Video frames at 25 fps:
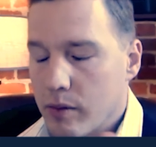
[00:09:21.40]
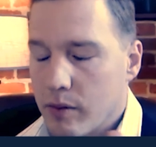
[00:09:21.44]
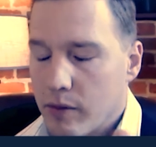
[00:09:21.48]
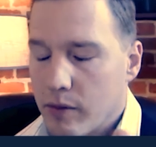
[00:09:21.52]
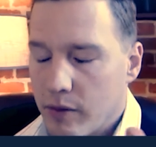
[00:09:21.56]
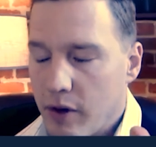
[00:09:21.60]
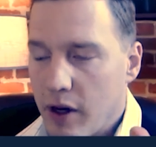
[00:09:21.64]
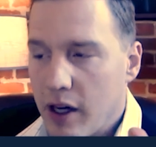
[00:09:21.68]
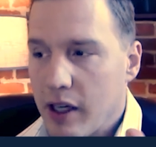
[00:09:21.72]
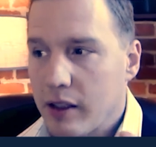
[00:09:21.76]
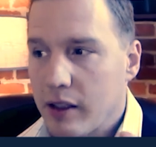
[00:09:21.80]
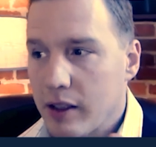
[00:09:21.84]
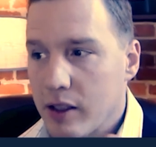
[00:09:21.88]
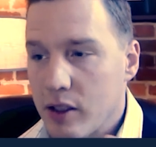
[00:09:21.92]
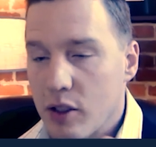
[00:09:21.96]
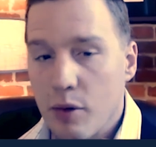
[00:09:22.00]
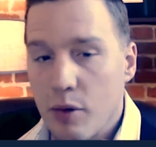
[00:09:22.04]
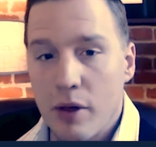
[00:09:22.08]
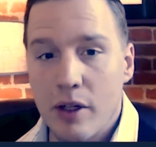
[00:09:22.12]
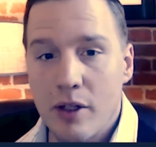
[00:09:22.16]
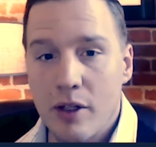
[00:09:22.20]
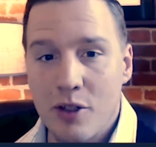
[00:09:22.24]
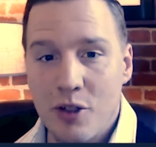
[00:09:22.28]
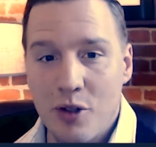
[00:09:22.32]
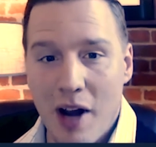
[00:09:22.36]
frankly,
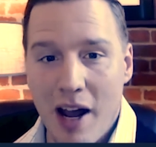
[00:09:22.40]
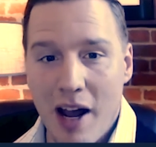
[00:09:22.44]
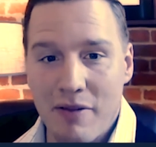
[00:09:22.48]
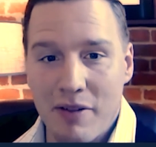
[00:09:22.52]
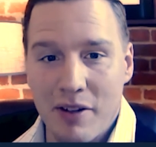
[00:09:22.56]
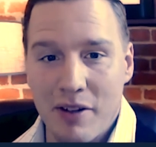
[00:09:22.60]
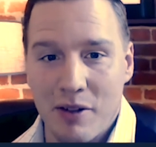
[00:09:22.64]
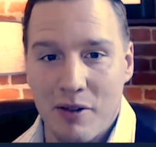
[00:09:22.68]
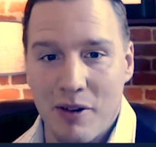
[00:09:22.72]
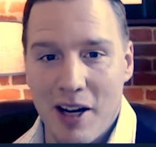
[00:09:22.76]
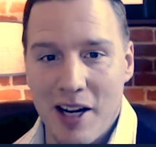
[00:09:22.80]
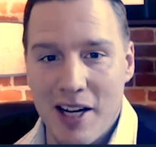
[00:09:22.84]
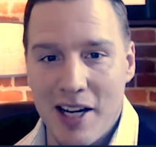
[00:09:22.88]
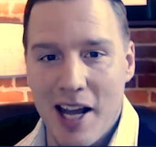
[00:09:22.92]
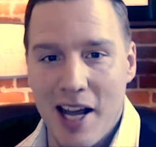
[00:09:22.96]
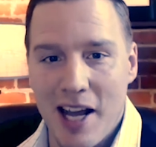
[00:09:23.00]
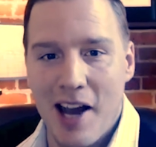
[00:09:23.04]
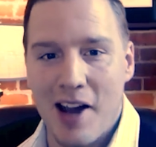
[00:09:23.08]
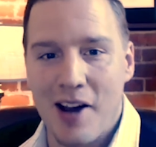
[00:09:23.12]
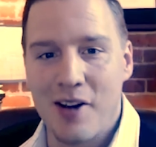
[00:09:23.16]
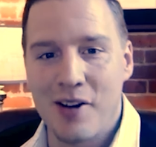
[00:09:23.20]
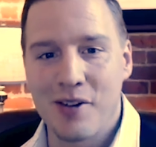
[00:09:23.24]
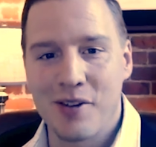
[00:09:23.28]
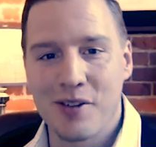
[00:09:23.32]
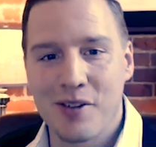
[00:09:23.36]
Twitter traffic right
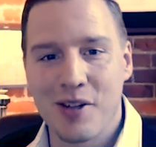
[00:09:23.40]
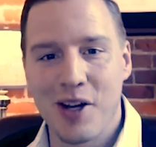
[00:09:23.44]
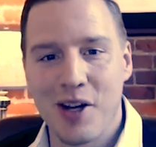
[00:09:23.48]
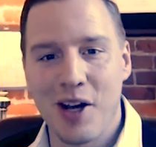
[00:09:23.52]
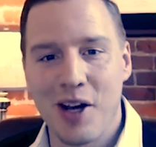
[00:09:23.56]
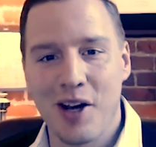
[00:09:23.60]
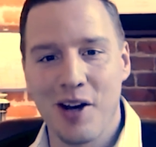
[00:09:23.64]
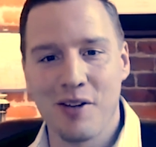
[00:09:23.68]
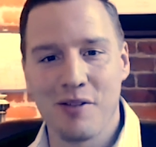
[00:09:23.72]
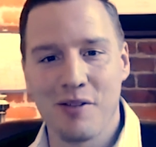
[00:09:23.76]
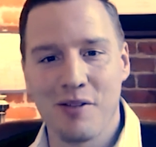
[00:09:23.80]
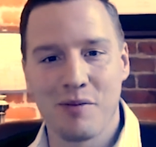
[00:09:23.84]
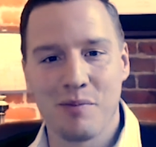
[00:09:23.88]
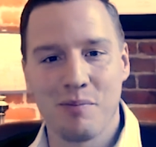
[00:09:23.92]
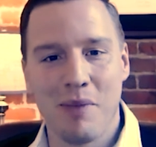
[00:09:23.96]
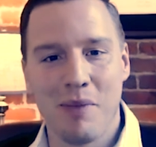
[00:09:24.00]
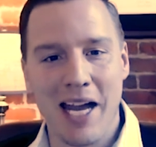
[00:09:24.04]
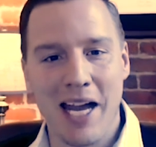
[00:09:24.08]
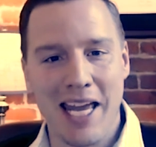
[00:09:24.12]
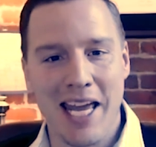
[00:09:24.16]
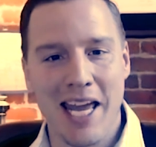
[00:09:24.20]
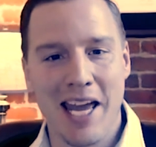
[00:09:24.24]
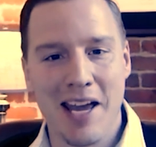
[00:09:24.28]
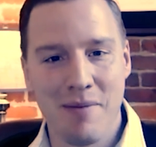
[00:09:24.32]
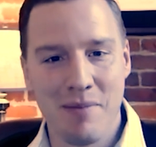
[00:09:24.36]
now of
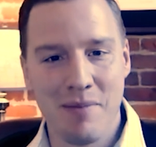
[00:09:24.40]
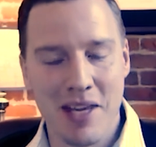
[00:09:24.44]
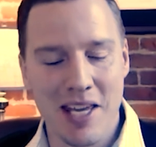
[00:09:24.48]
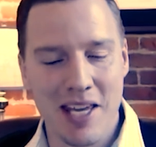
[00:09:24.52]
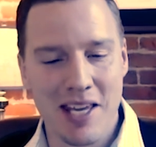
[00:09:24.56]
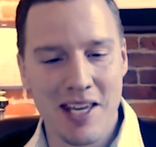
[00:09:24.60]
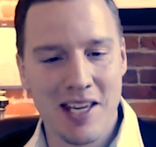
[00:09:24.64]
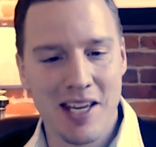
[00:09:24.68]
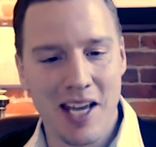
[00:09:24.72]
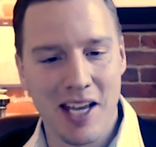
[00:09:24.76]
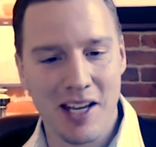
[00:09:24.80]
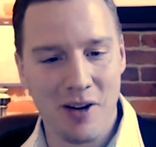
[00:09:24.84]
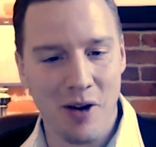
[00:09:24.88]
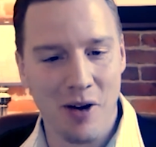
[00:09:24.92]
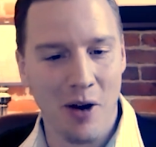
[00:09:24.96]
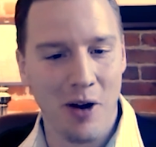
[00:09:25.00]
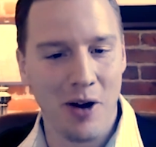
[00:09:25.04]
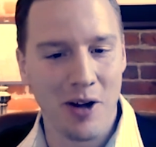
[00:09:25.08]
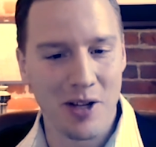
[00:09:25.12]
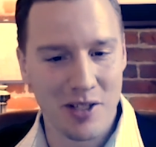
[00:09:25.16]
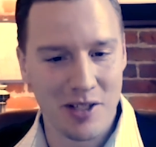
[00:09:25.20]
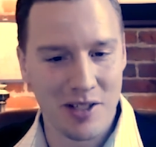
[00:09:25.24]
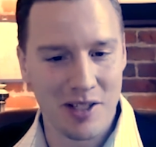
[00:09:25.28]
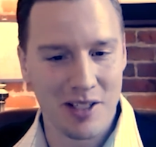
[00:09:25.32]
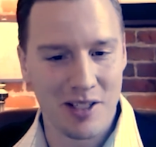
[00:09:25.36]
Miami and
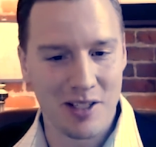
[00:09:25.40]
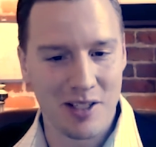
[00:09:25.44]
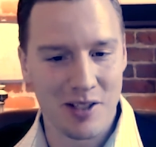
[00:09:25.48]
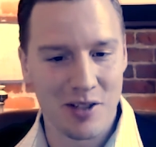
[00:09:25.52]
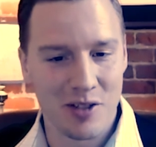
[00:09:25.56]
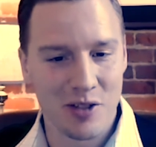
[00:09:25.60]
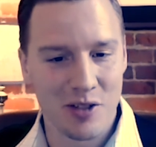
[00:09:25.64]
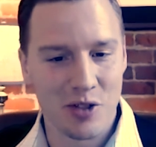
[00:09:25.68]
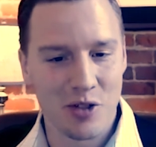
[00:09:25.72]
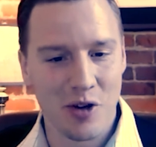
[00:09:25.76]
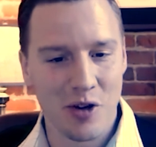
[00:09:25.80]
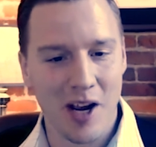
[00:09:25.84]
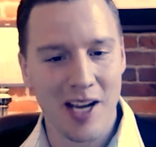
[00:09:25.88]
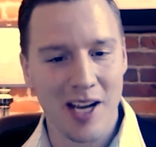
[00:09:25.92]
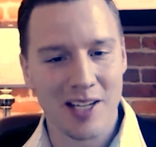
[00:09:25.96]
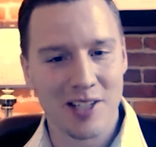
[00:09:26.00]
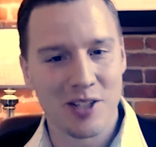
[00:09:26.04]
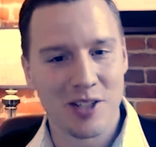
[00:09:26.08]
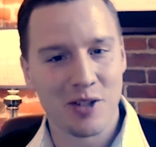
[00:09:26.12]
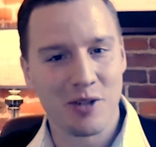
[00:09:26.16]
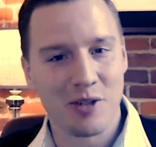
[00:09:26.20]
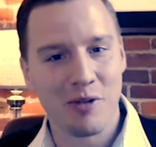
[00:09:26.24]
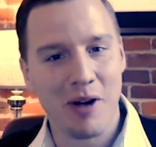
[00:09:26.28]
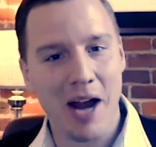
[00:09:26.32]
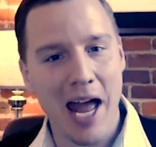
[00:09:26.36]
Austin trying to
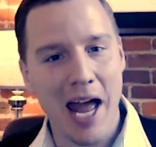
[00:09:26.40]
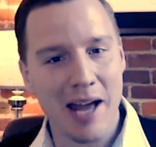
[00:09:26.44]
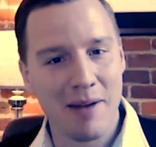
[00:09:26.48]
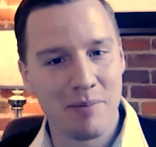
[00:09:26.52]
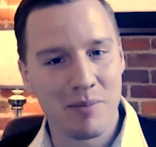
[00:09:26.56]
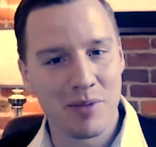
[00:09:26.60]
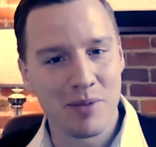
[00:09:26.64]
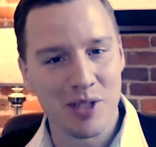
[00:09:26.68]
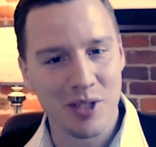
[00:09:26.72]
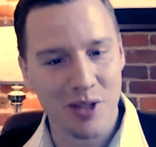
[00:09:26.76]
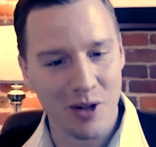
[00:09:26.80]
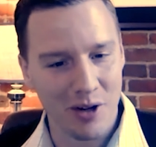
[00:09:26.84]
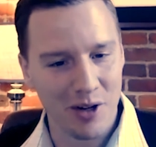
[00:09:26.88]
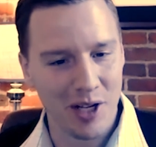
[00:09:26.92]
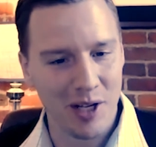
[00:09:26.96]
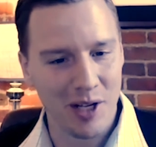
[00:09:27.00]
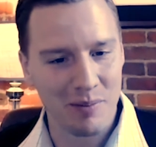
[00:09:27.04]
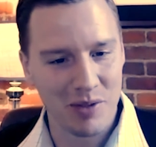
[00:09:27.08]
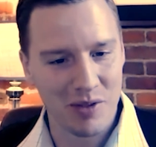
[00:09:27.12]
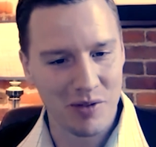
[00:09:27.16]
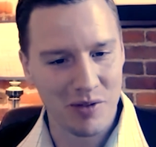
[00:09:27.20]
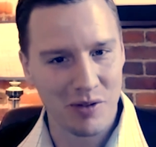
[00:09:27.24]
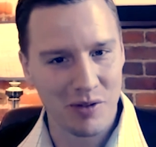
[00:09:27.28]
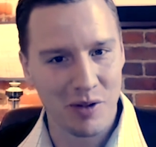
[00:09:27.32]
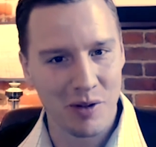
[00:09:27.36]
grab
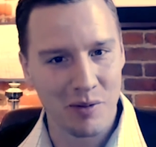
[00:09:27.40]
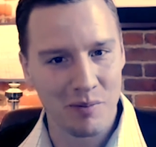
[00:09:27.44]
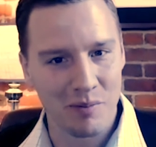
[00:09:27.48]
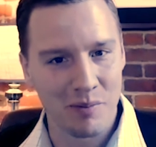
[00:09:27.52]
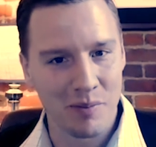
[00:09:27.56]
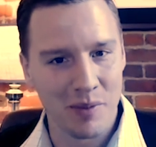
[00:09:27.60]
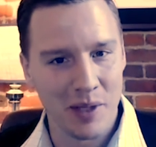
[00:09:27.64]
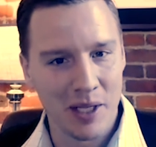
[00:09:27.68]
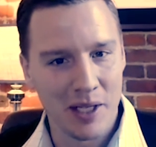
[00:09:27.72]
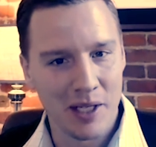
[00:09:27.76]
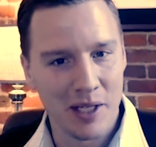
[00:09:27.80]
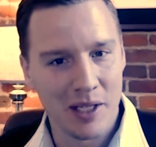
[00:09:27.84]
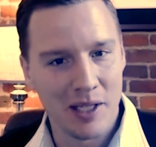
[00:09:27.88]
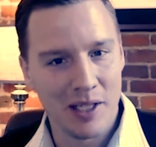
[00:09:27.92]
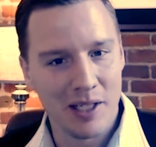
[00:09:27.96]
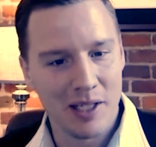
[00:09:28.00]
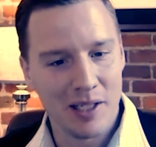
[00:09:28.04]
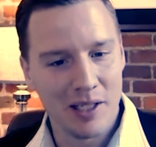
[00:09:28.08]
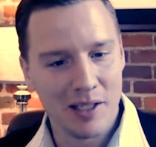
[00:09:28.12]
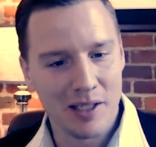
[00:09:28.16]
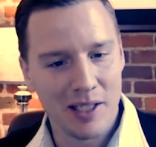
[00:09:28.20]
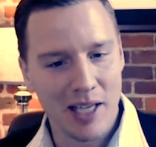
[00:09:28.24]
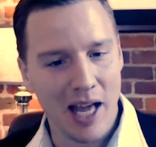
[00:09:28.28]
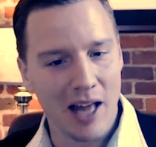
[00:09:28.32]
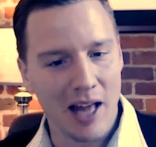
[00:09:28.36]
startups from
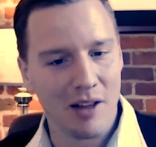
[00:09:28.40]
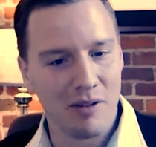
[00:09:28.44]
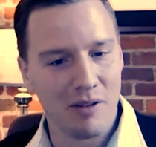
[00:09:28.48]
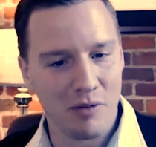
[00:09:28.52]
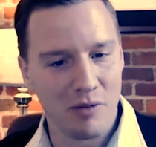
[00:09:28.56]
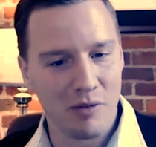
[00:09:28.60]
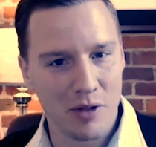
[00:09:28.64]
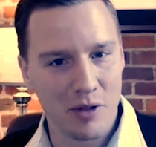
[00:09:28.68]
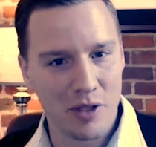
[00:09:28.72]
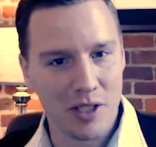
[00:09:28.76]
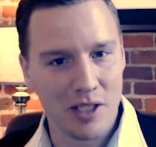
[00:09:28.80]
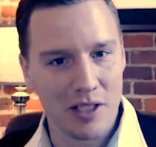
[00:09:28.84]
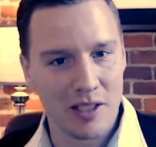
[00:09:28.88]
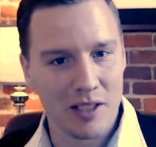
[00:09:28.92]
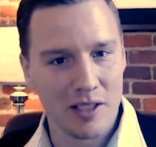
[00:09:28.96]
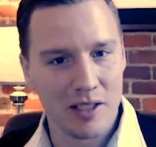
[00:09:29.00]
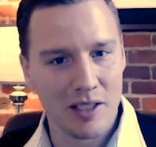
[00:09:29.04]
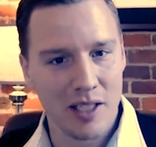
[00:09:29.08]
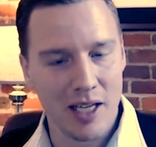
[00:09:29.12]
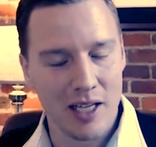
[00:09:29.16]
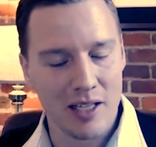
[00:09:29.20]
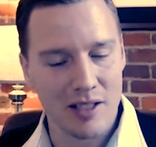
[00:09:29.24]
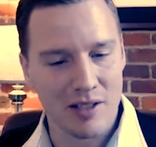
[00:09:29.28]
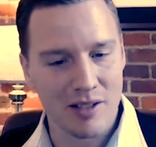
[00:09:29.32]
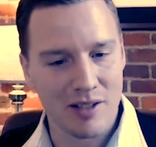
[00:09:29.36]
California
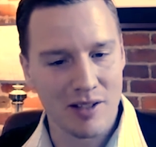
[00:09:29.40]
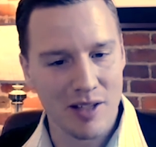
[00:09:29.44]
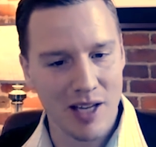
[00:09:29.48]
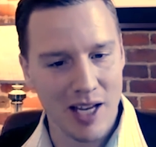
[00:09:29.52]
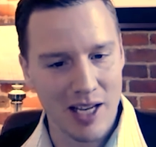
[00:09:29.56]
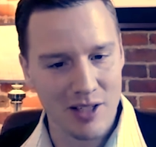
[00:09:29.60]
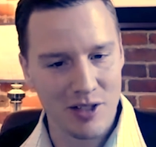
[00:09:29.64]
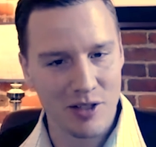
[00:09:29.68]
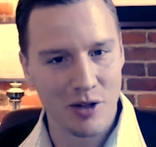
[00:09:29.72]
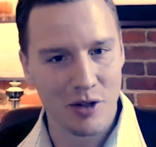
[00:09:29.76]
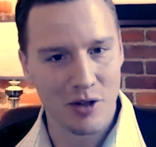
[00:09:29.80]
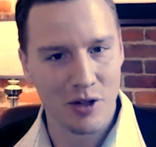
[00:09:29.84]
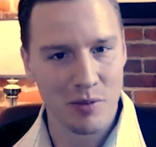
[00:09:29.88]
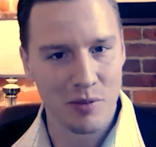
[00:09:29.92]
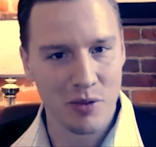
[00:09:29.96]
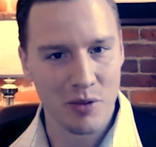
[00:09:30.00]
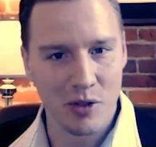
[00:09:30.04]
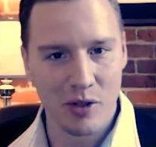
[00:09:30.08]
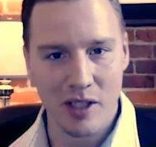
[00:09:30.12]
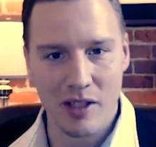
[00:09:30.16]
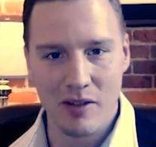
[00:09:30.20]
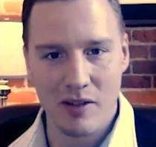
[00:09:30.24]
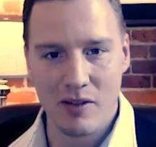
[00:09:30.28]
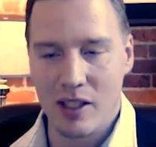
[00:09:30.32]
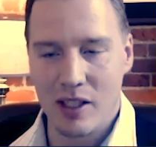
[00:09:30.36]
as startups are
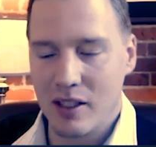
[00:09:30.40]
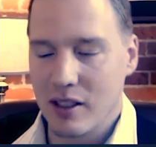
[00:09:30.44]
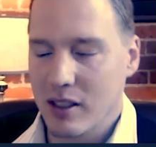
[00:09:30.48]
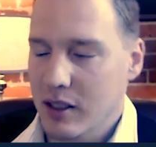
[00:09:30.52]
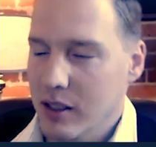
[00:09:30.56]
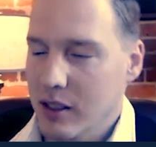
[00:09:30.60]
leaving.